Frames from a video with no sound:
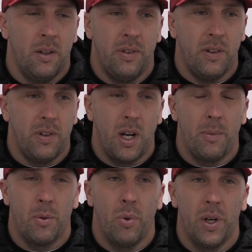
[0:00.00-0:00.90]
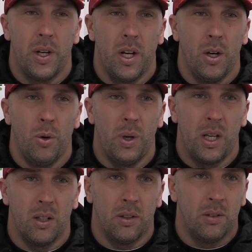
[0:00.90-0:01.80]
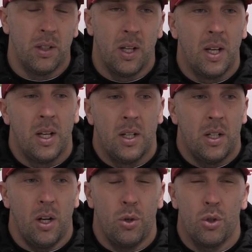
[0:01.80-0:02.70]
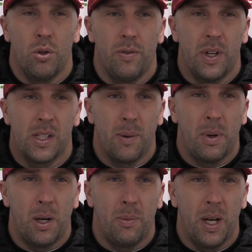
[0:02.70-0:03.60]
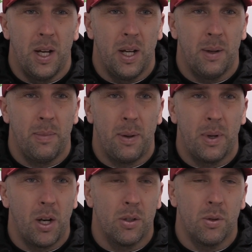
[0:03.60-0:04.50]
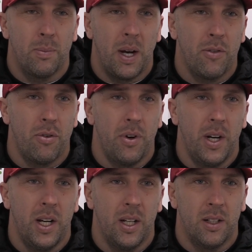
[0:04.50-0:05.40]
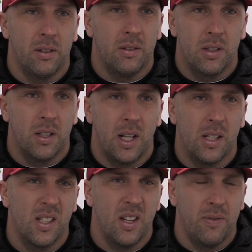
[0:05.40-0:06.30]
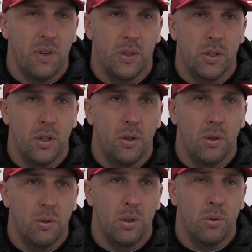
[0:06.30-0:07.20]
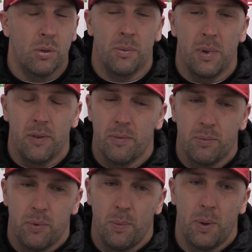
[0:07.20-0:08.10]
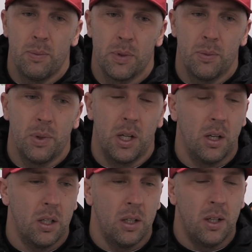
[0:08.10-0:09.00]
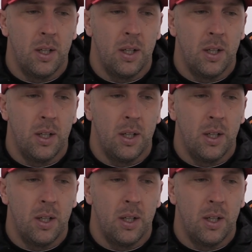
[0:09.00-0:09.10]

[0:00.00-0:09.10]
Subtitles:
think if we come in 1-0, we can, shore things up a little bit, maybe go to a back three and against their front two, who are causing a bit of problems, and we can,